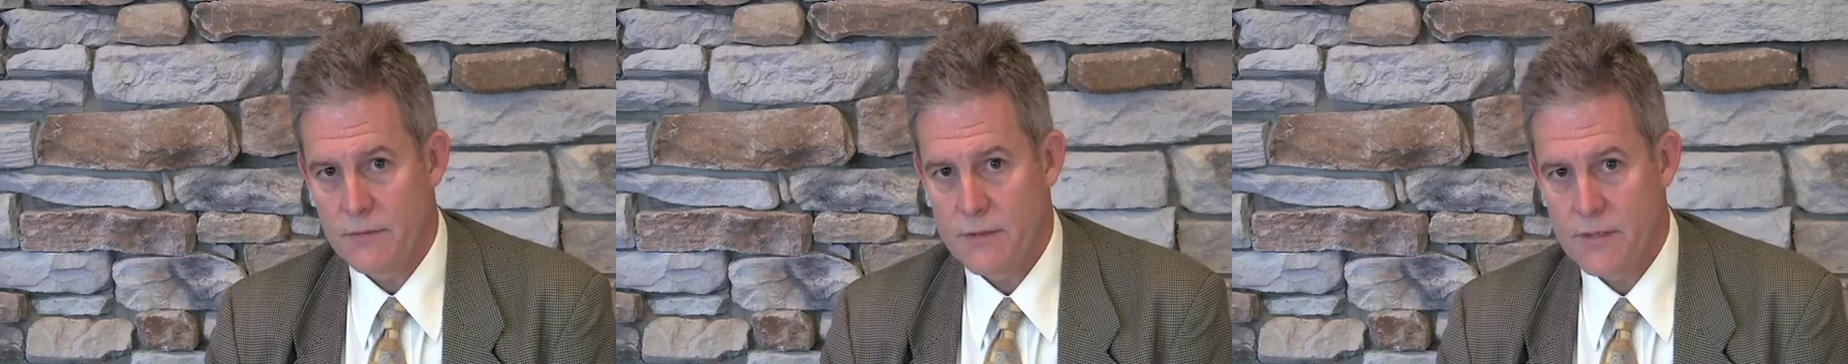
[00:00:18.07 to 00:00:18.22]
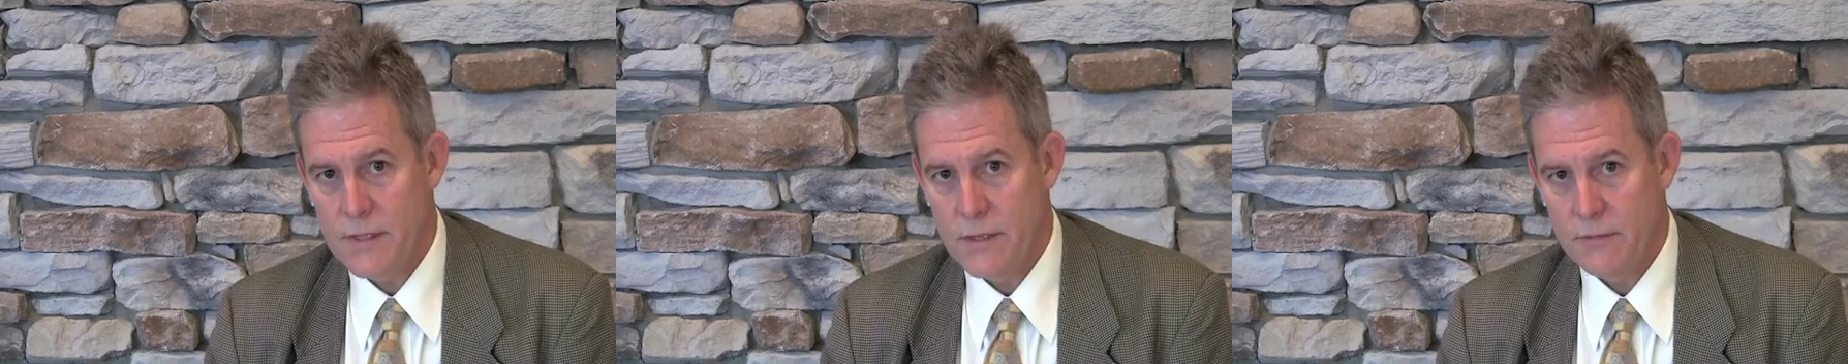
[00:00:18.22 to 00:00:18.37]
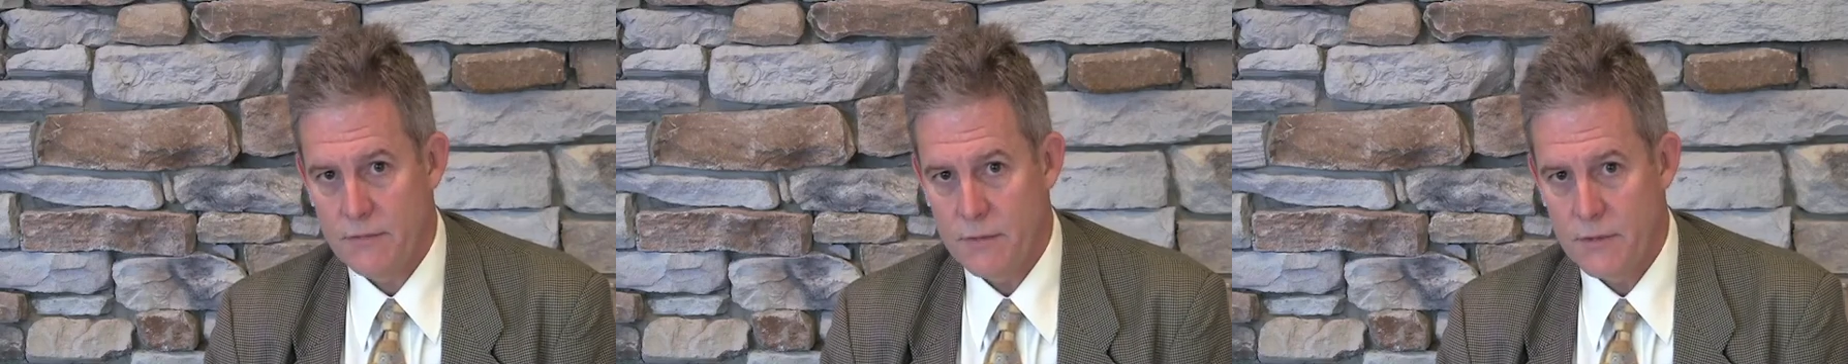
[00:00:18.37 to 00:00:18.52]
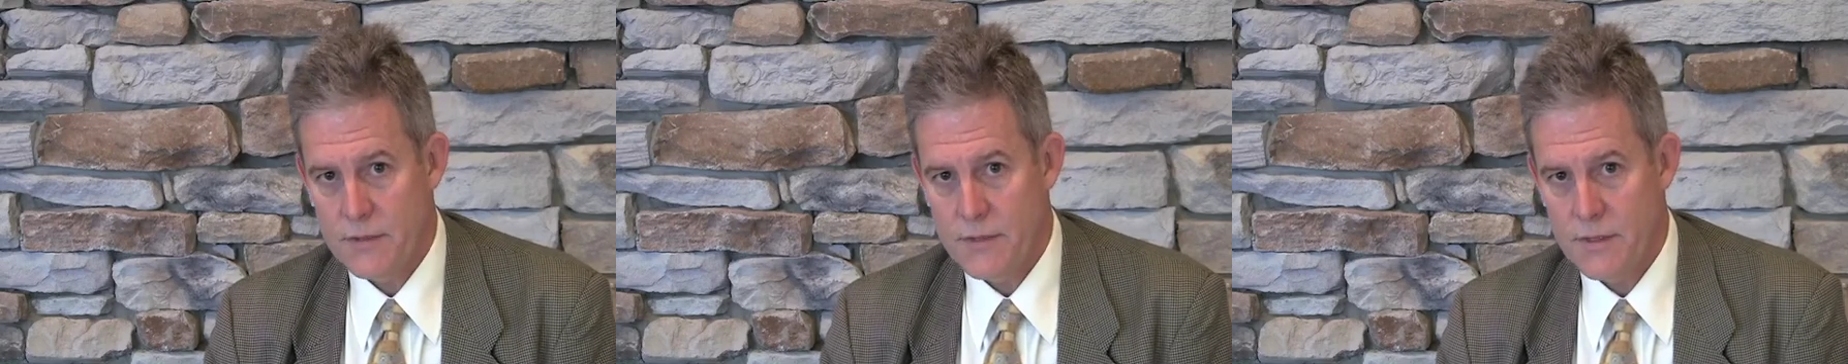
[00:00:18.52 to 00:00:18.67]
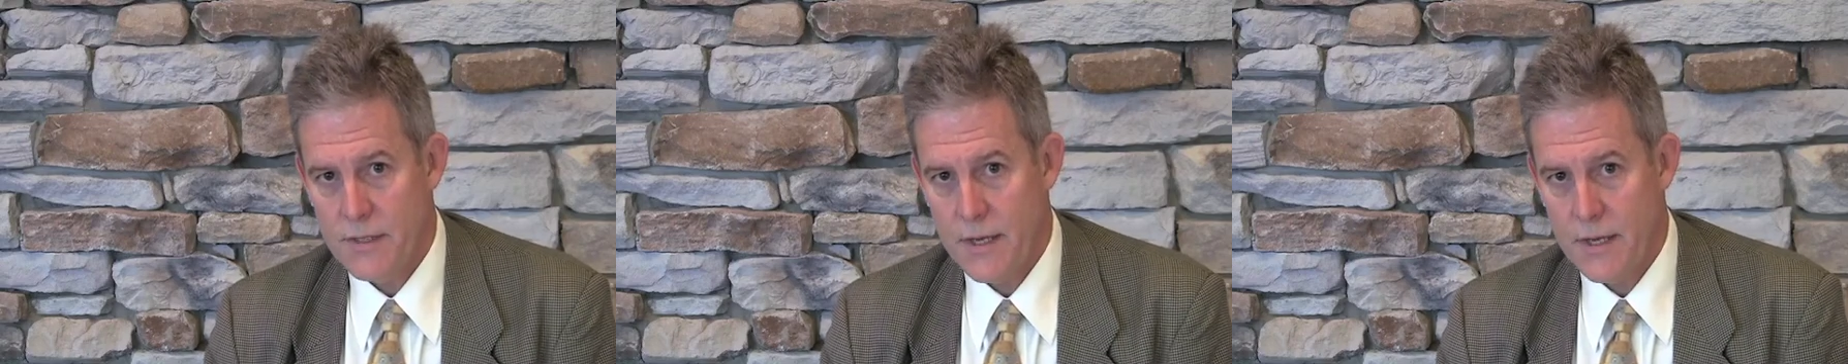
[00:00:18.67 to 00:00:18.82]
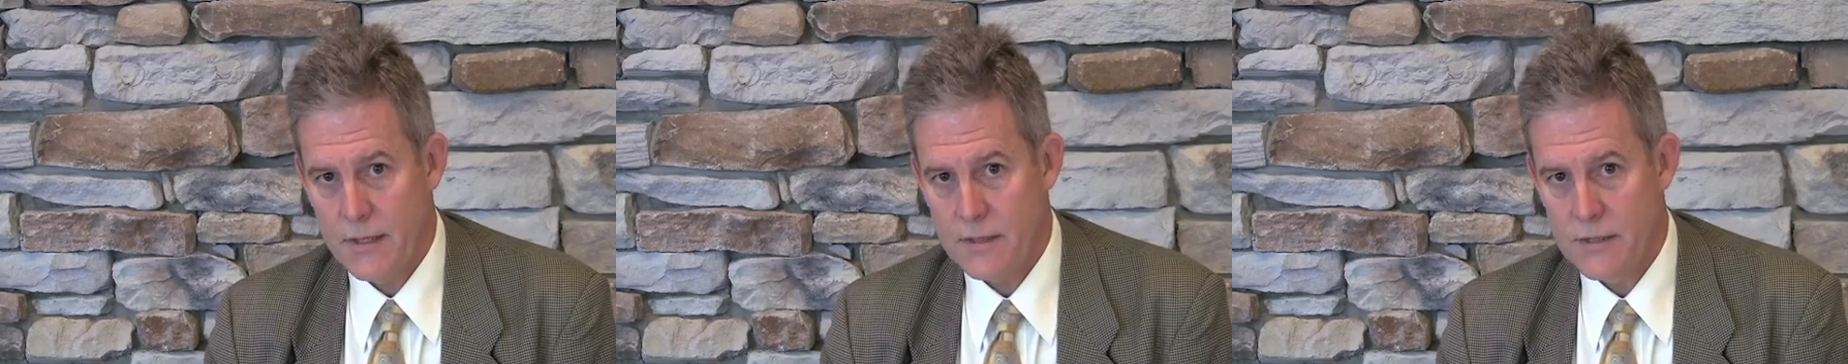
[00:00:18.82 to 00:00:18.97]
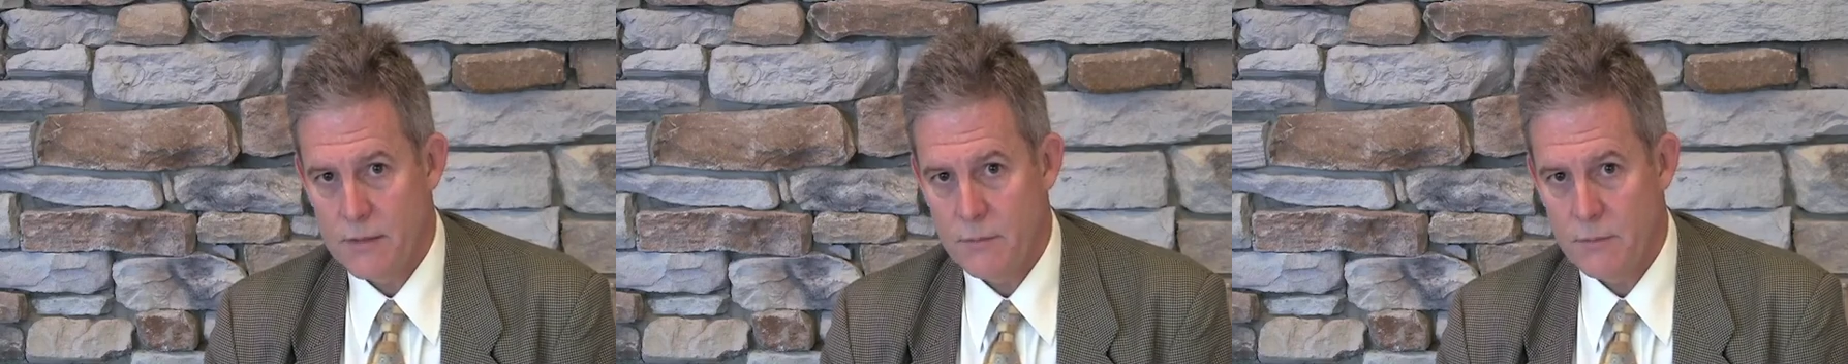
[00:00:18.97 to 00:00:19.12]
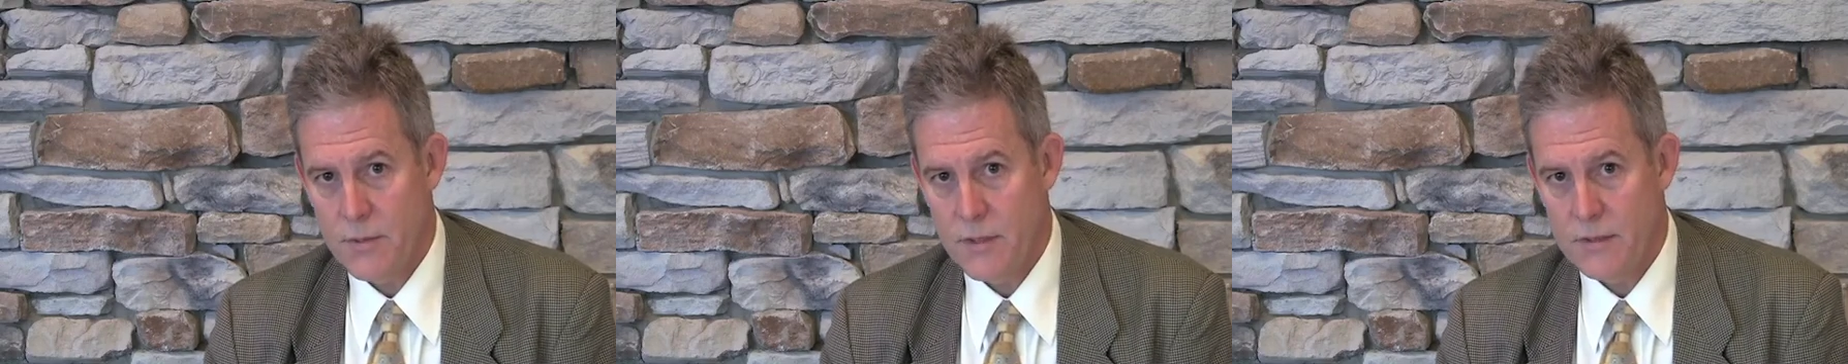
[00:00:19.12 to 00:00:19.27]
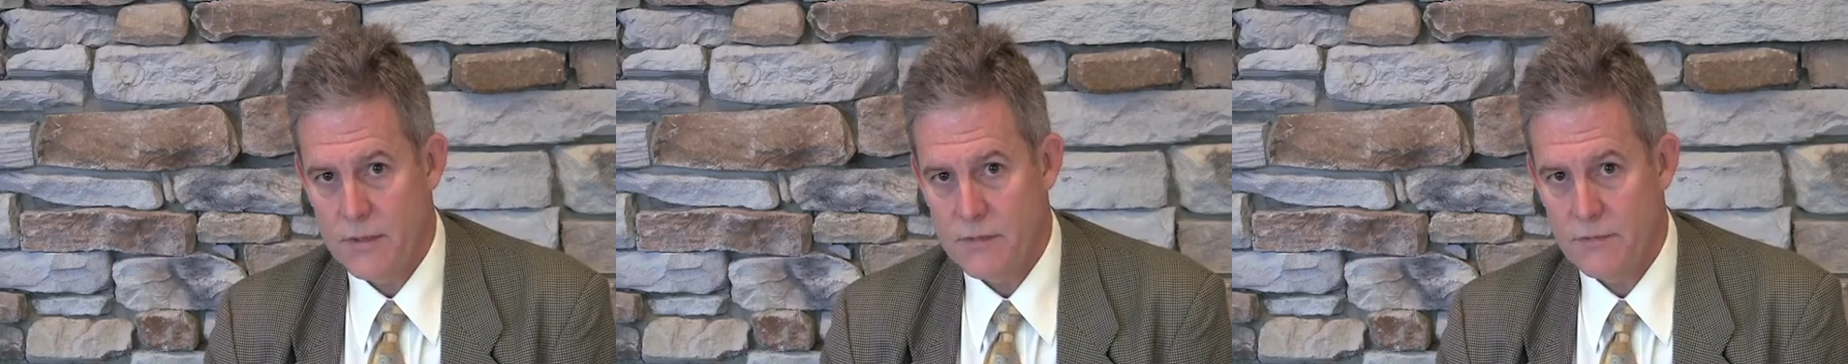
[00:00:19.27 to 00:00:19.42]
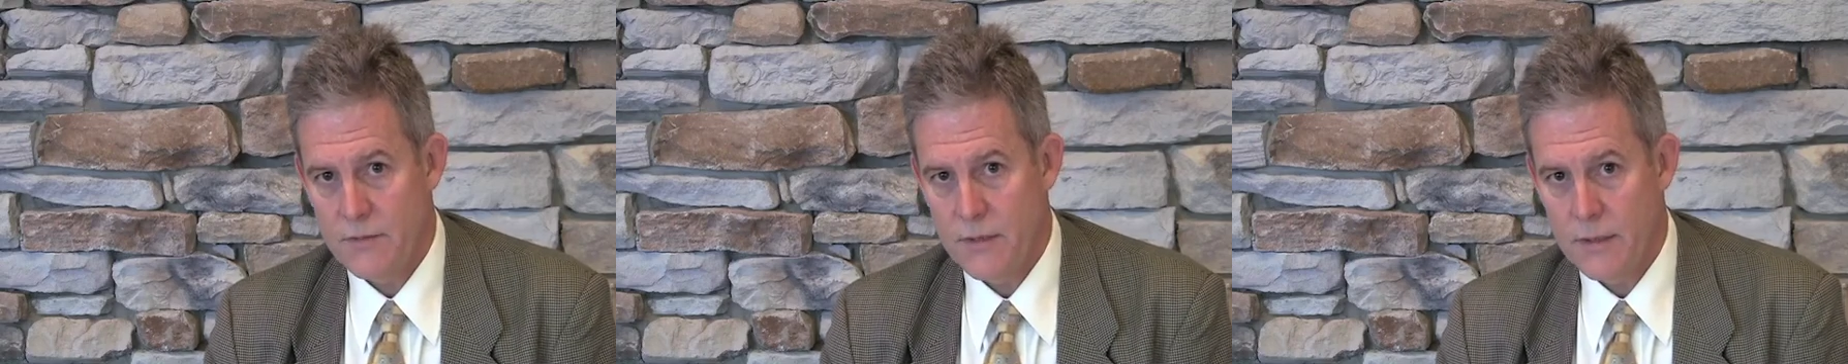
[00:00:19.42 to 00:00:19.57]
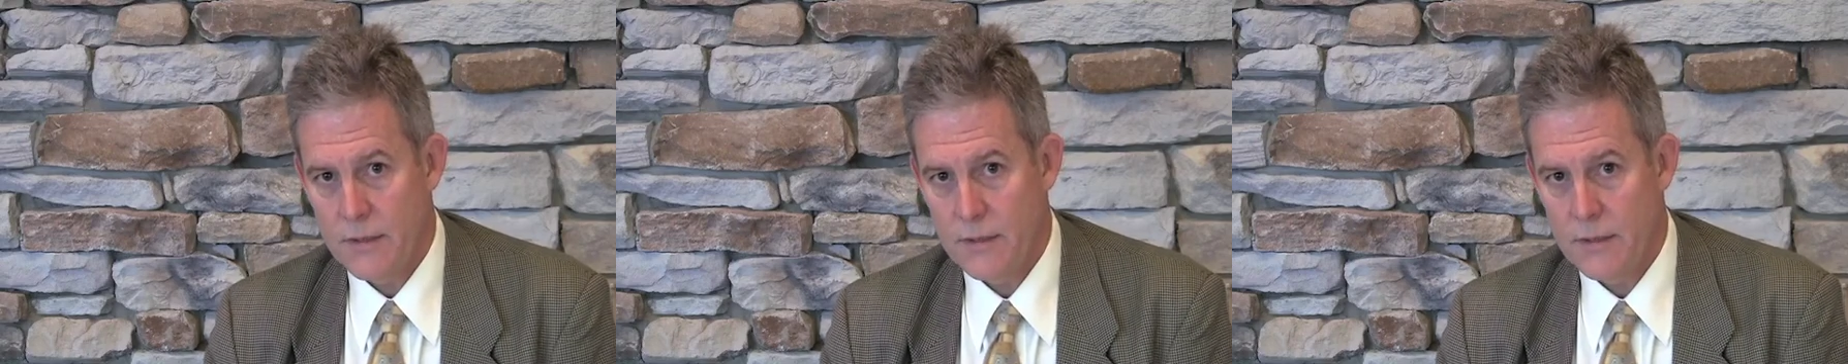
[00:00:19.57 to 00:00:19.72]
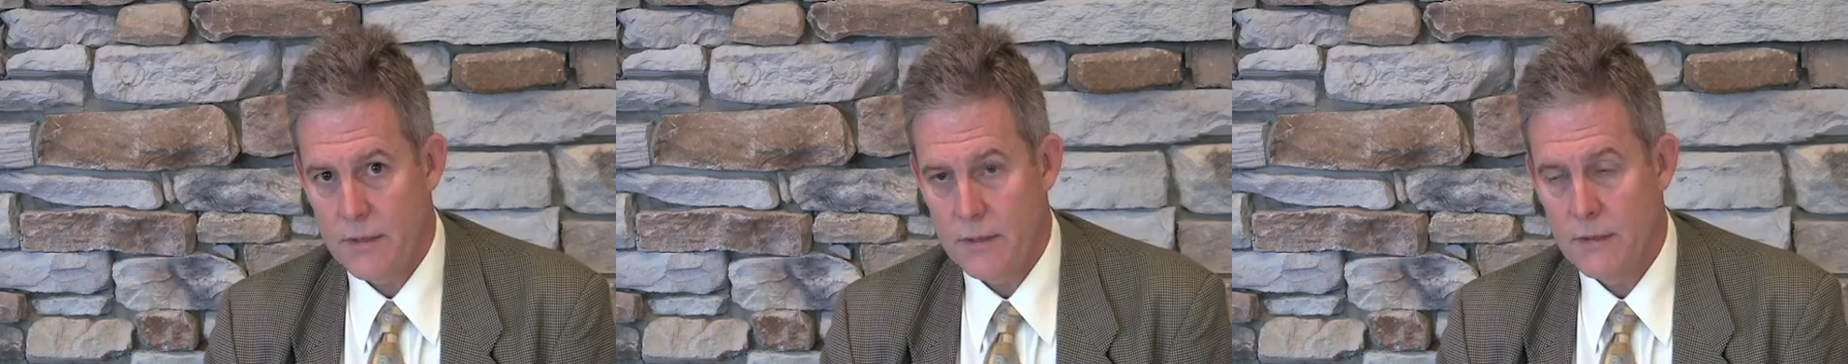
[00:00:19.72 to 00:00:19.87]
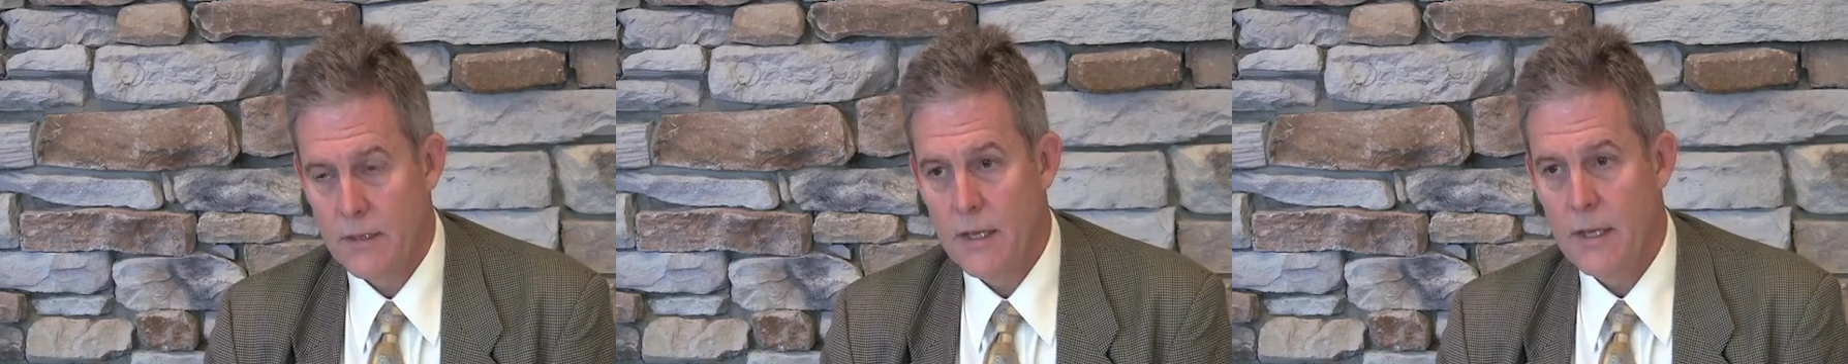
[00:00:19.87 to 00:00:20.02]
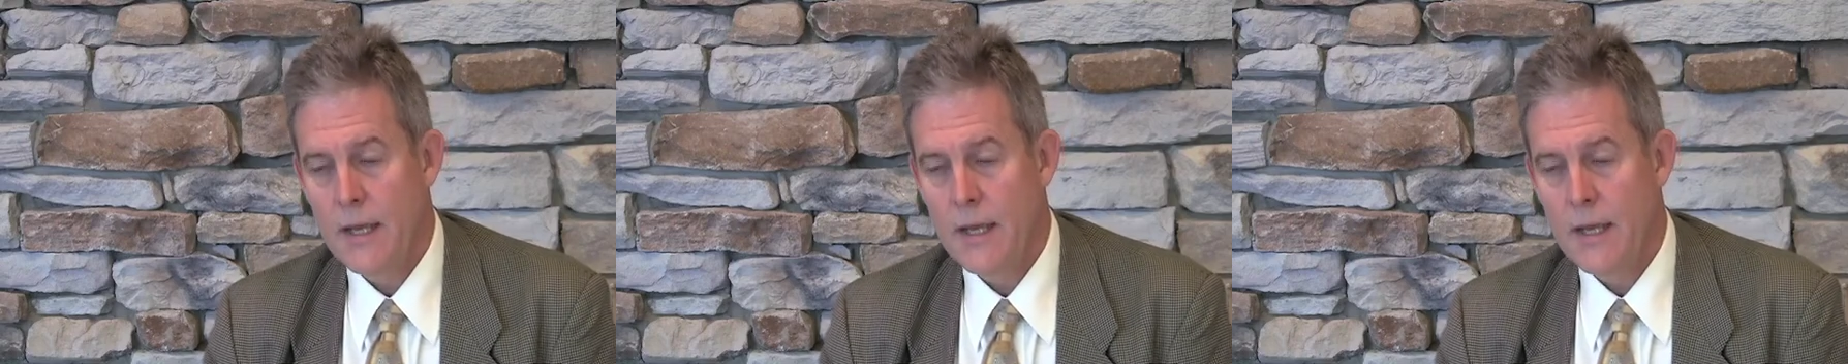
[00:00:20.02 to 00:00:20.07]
severance tax in Pennsylvania